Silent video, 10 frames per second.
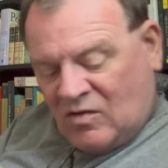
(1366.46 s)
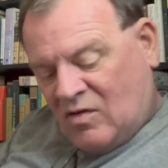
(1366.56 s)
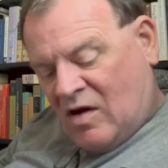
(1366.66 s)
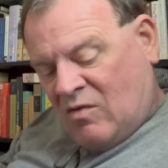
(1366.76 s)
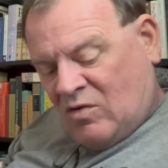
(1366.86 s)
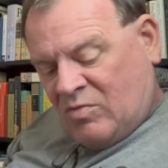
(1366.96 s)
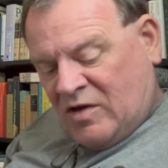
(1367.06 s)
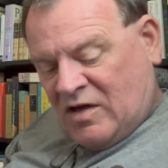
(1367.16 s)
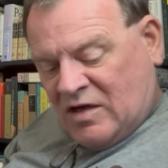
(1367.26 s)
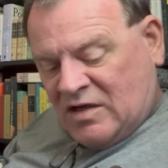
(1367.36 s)
I will
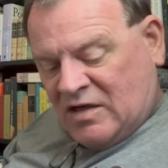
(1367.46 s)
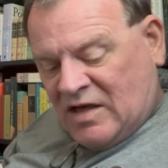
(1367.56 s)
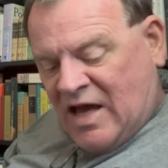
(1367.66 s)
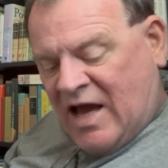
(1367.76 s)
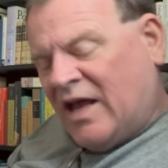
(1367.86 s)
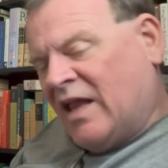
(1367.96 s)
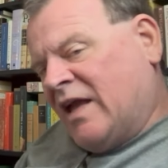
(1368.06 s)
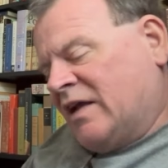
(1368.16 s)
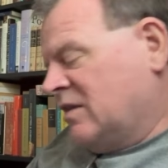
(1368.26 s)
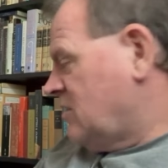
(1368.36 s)
be getting to that. I
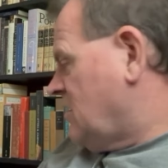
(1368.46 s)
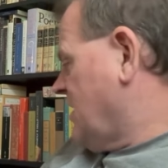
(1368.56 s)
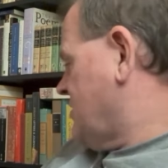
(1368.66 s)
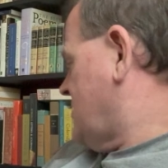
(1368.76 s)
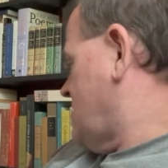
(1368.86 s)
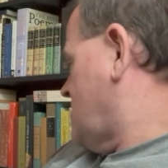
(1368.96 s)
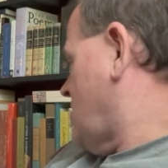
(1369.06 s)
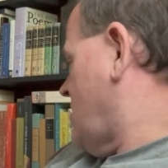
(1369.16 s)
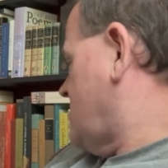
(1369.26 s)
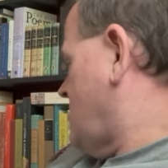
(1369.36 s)
like a little collections of
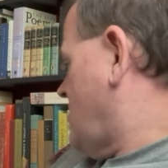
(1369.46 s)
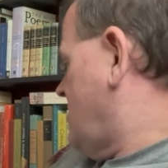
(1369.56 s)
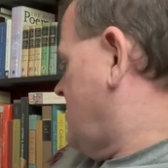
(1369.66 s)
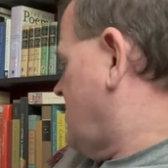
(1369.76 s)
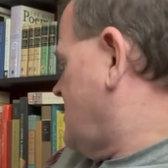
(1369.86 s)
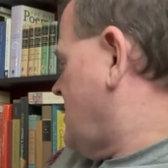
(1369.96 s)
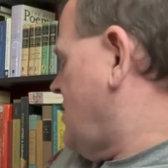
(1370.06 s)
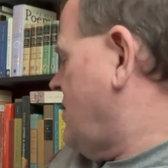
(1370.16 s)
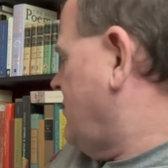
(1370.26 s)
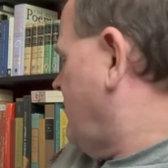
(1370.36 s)
short stories because I
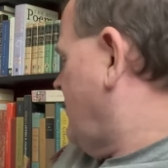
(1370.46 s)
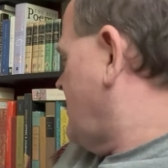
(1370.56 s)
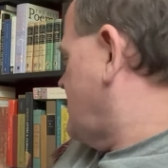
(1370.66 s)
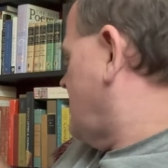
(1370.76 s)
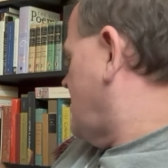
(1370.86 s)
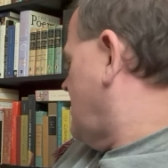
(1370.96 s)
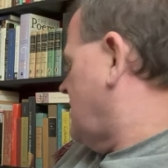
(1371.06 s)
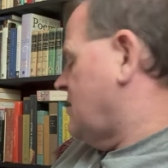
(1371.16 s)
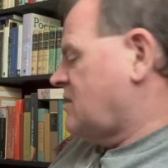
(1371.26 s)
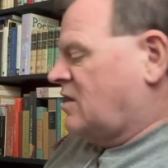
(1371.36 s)
don't have to invest a ton
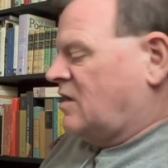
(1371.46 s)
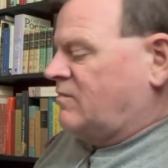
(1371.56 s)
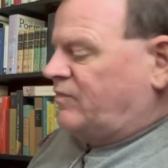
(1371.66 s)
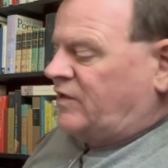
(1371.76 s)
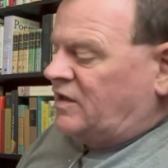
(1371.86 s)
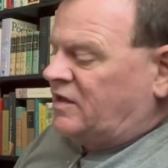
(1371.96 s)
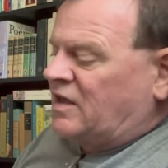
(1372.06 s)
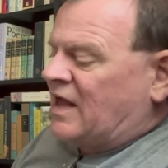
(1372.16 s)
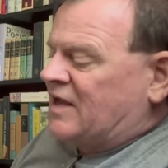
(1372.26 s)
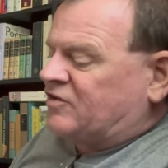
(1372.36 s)
of time. And then the
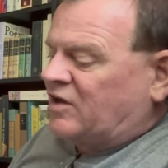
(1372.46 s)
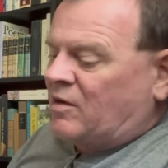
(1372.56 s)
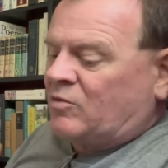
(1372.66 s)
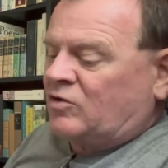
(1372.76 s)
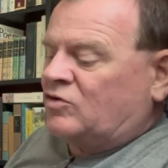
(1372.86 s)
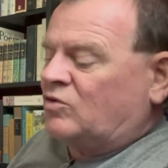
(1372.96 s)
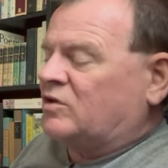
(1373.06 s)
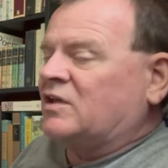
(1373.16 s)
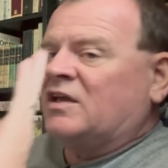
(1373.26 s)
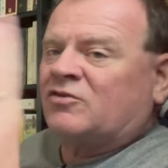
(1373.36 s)
last thing I'm going to do
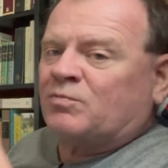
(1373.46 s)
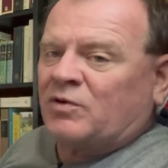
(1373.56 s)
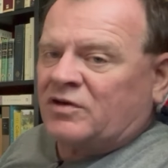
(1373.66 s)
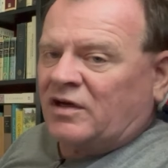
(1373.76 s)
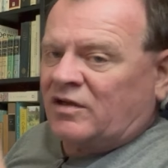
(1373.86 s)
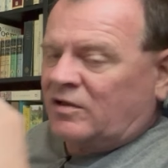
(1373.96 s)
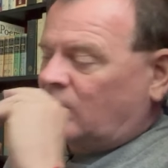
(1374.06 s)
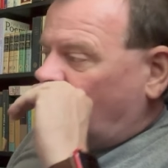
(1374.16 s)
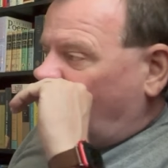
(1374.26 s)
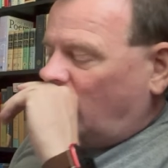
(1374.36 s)
in this
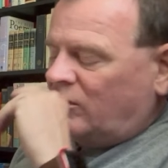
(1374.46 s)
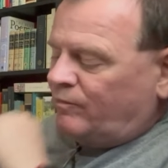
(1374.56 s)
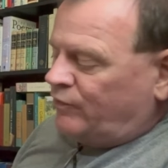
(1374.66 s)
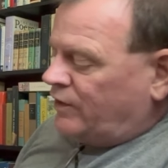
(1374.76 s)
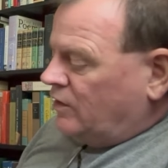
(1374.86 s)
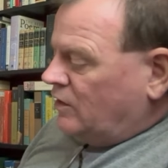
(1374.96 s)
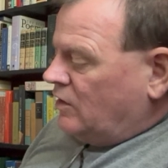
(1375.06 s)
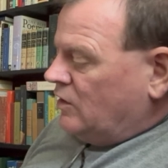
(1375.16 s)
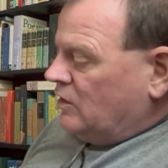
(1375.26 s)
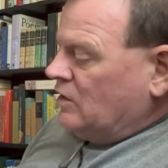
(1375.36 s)
particular haul
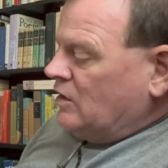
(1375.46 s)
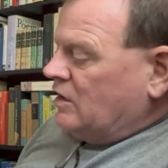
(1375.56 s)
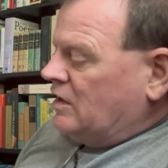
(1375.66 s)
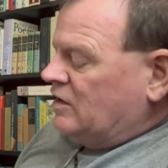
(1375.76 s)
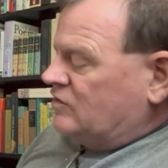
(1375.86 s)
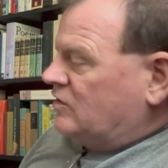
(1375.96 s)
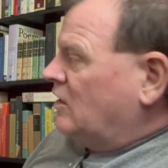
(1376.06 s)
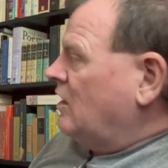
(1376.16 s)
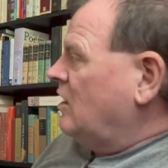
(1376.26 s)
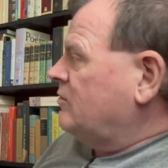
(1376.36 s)
is,
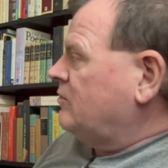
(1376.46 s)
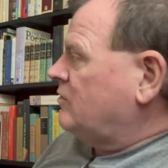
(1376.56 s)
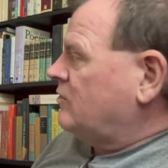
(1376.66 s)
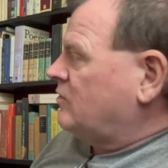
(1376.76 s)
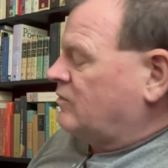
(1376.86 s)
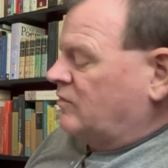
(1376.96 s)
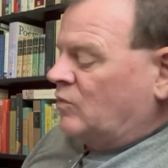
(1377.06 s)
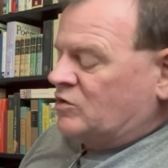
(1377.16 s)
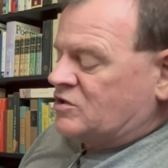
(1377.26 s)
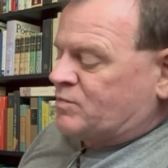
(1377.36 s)

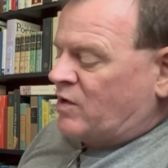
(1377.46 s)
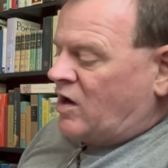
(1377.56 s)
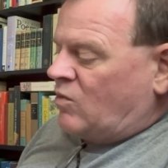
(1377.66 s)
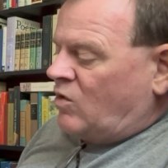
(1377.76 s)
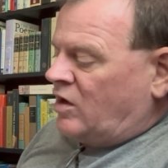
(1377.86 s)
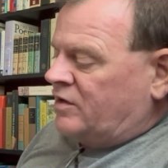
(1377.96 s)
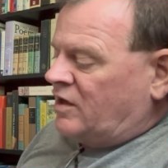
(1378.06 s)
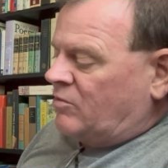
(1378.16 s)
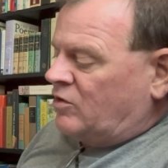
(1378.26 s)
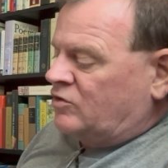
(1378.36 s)
which is part one,
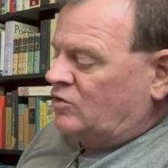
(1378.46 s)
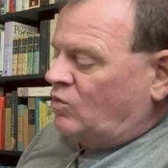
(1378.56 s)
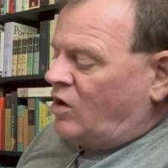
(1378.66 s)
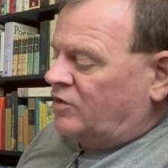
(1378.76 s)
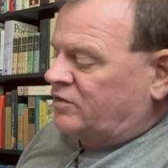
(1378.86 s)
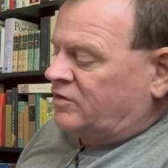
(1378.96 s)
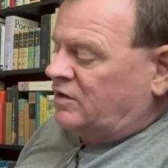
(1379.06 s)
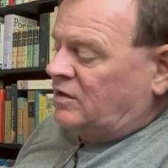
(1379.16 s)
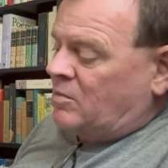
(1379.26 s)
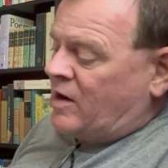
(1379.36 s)
I'm going to do Walter
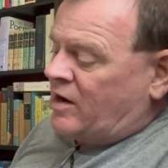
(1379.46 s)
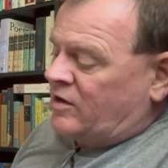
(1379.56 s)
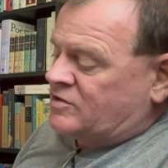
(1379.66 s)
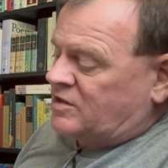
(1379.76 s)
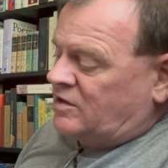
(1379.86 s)
D. LaMare's